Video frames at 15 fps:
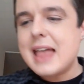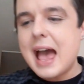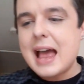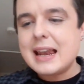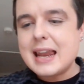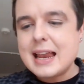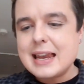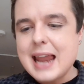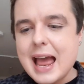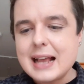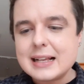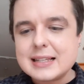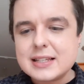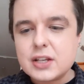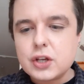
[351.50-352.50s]
Then
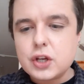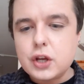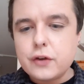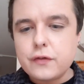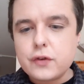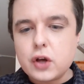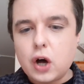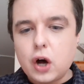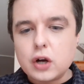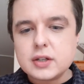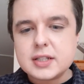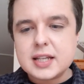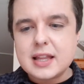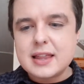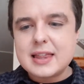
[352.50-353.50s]
next you've
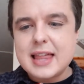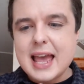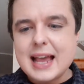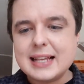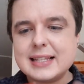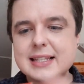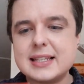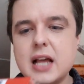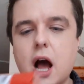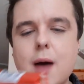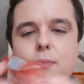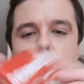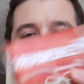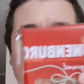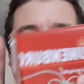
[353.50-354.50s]
got this.
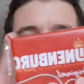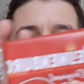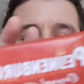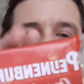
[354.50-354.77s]
I'm not